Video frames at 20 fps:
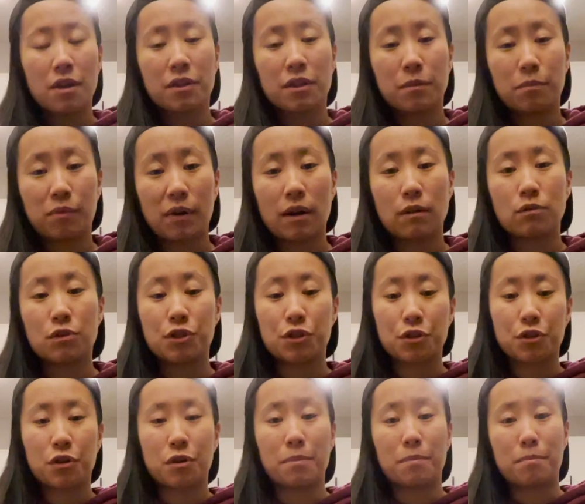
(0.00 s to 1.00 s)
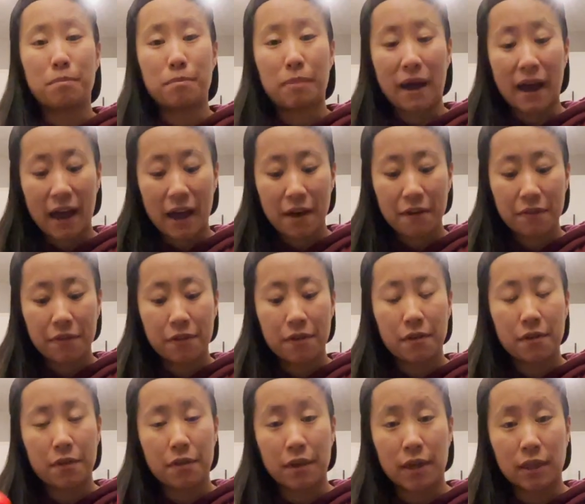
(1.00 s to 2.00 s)
The brown sugar bath
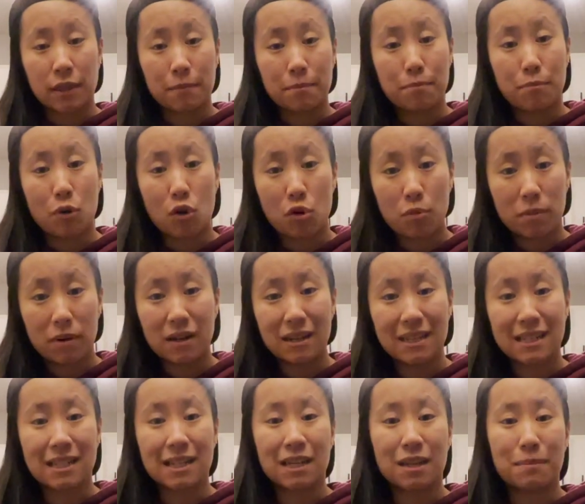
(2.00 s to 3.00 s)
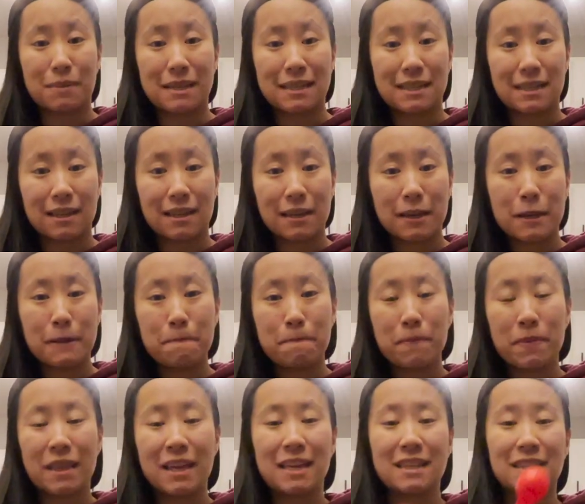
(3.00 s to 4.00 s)
that the boba is gonna be sitting in
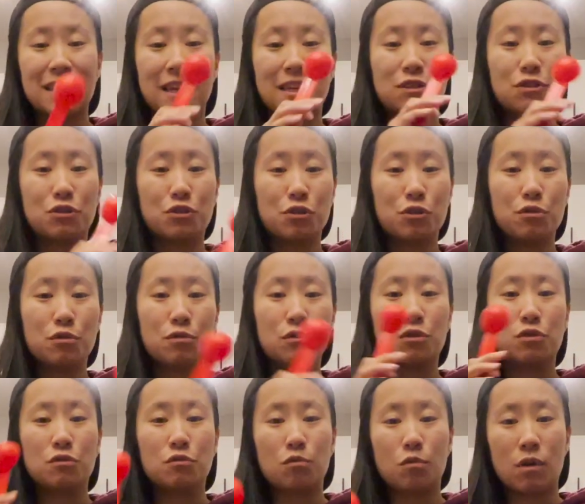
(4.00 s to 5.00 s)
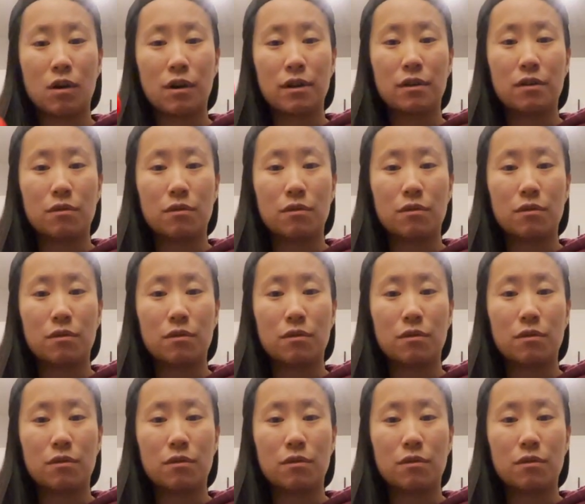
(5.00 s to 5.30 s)
is a 2-to-1